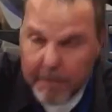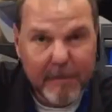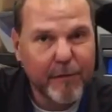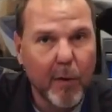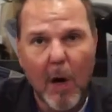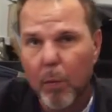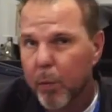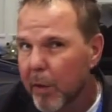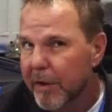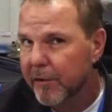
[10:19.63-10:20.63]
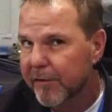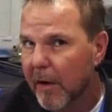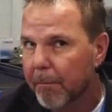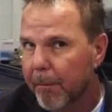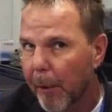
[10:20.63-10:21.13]
before I really
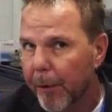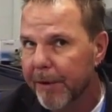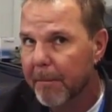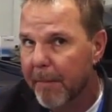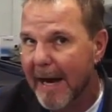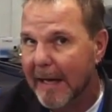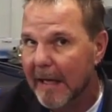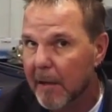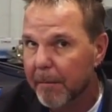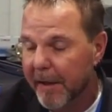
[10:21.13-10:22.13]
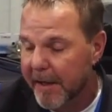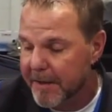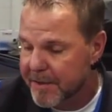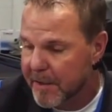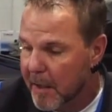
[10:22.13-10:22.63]
start bolting it back into
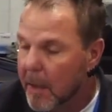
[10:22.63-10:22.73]
place.